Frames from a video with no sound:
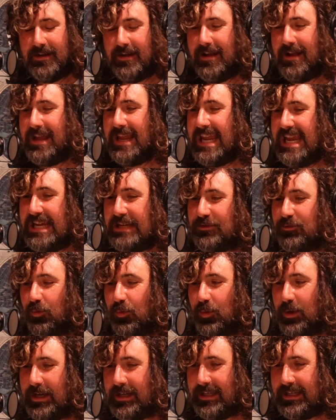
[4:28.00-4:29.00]
is
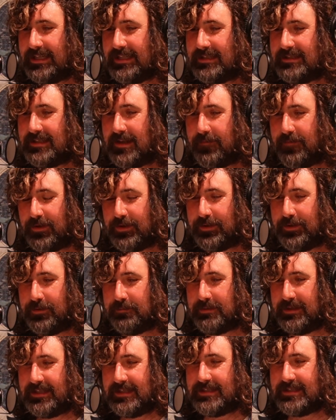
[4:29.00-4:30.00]
really difficult
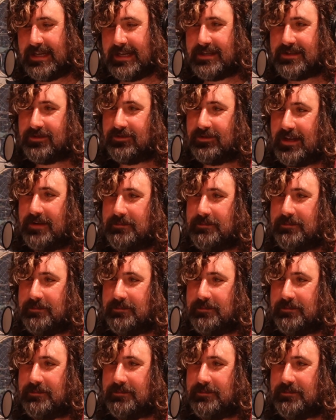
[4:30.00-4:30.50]
because Instagram